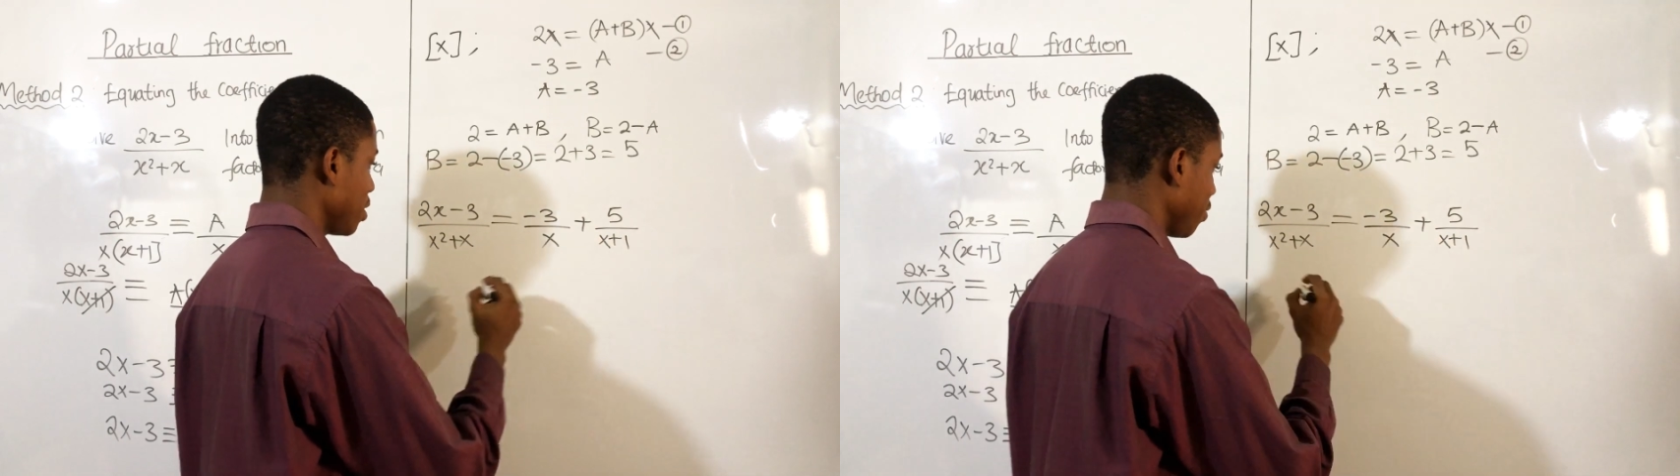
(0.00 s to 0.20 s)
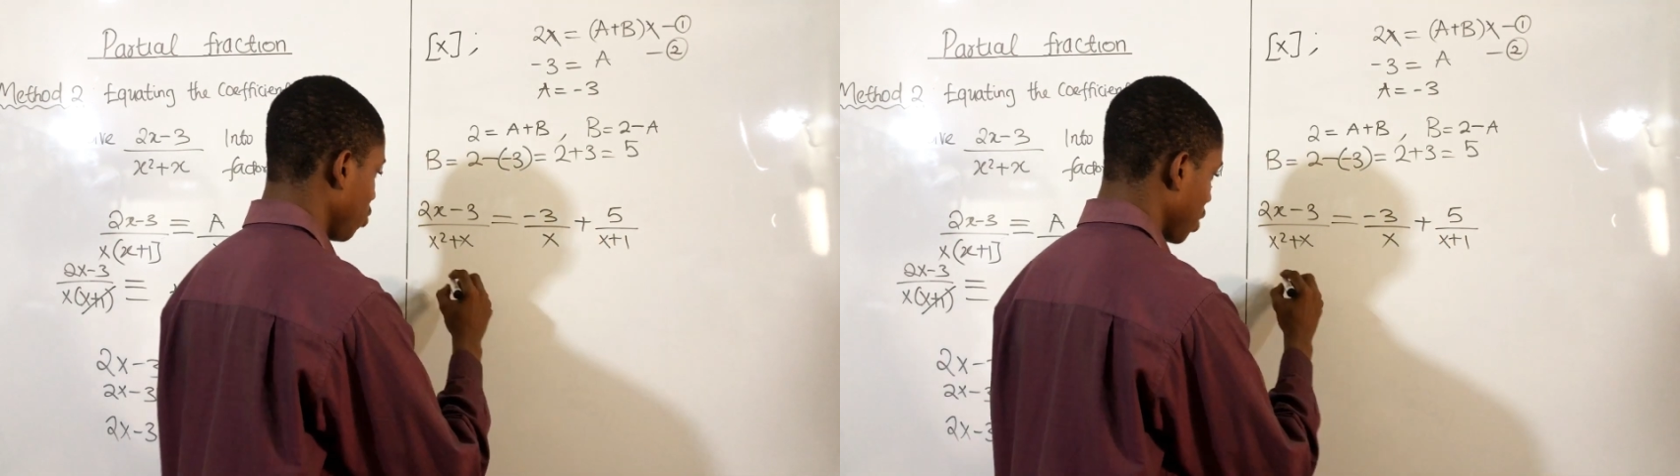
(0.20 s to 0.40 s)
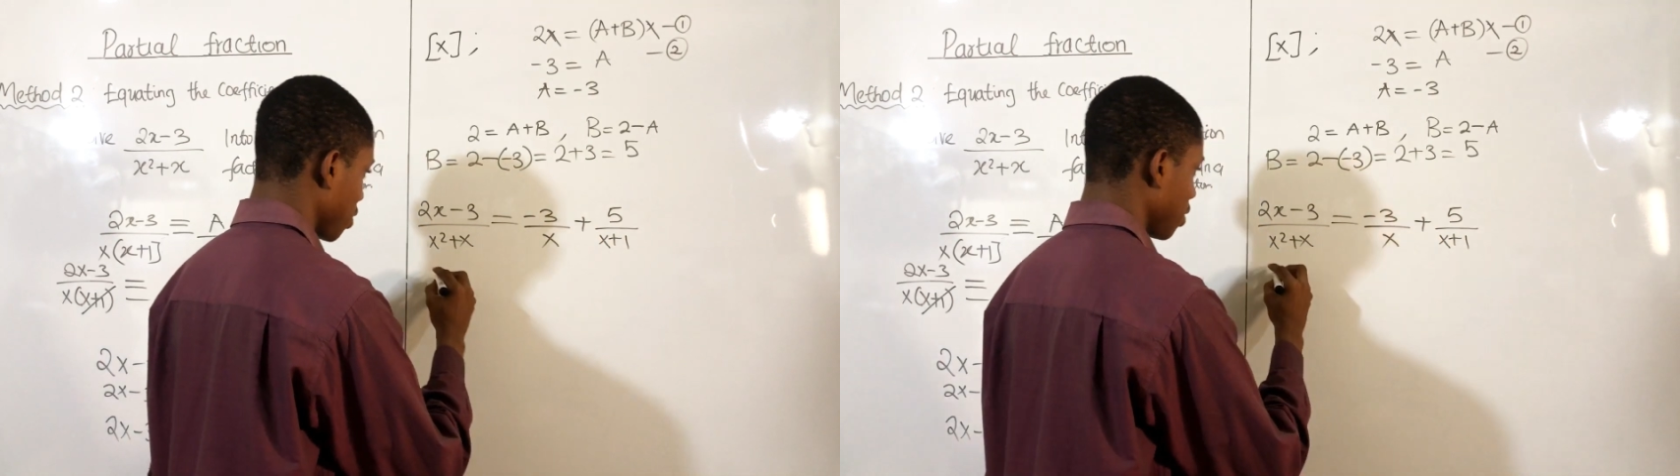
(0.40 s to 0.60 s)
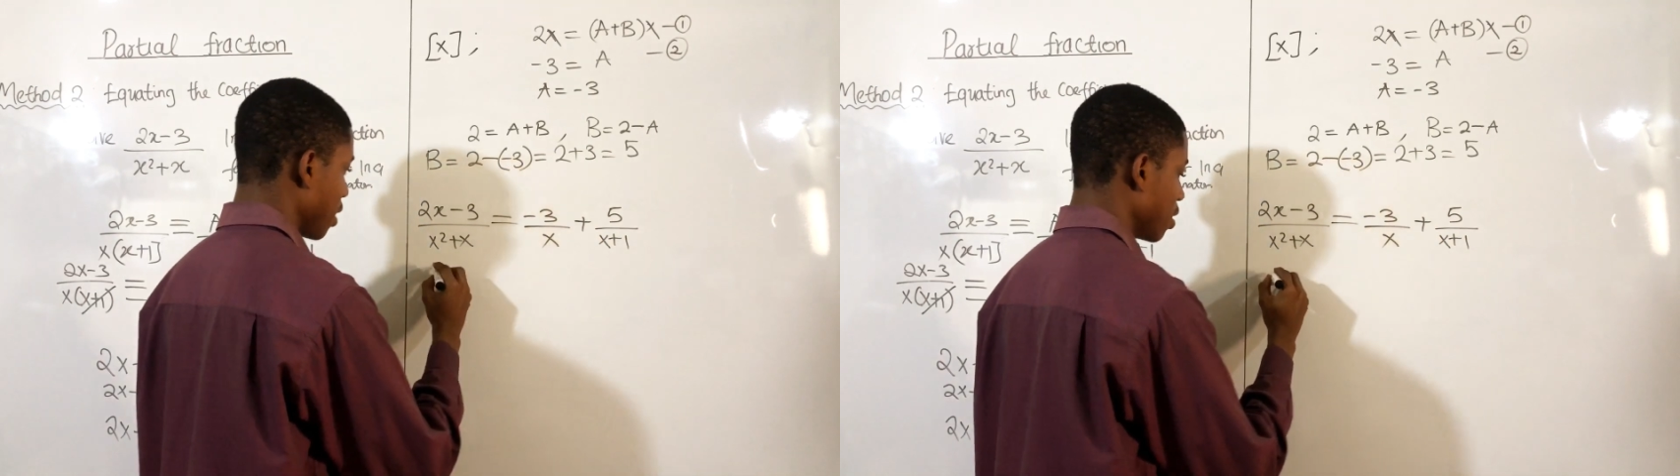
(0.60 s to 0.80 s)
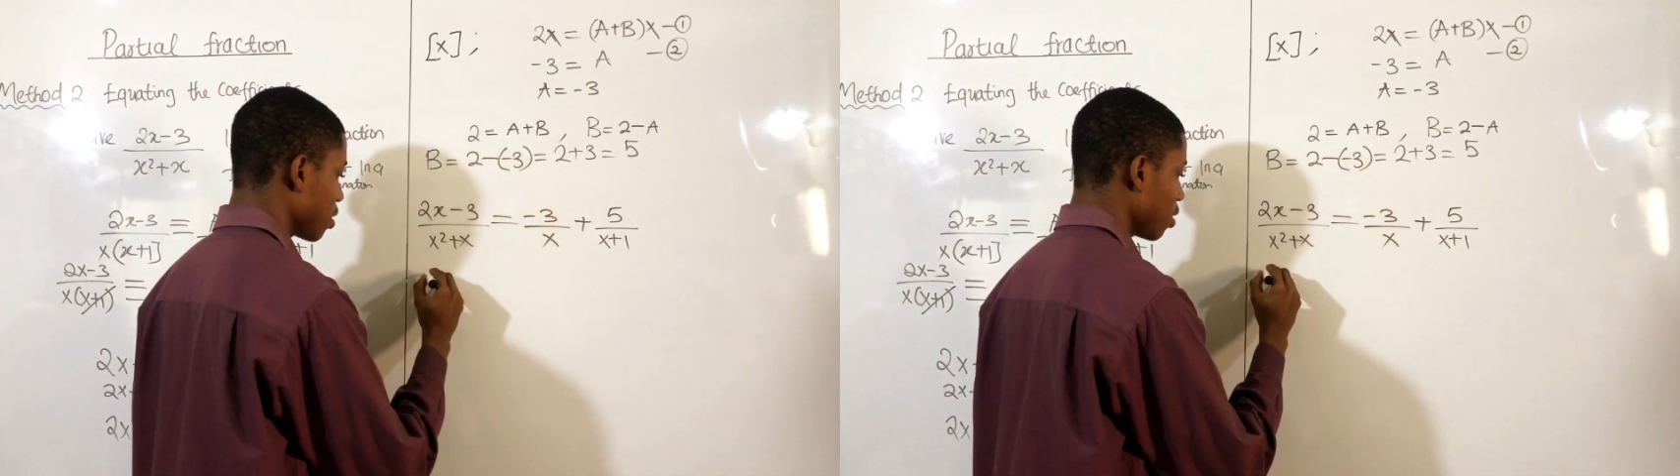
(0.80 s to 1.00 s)
You can see
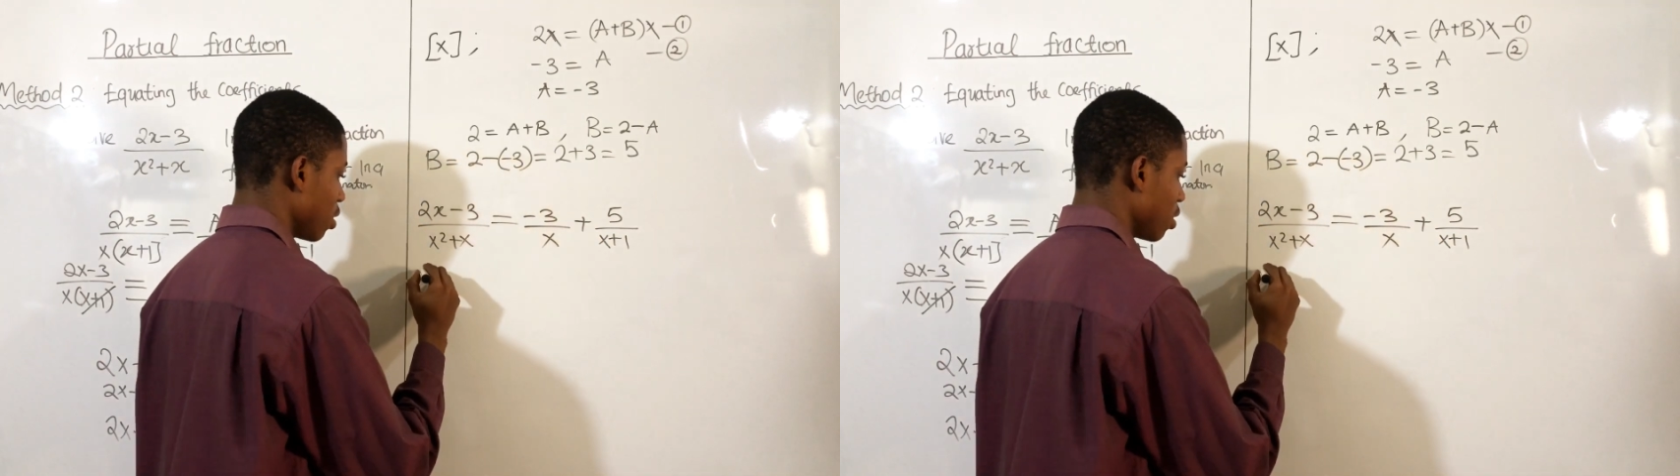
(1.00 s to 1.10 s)
that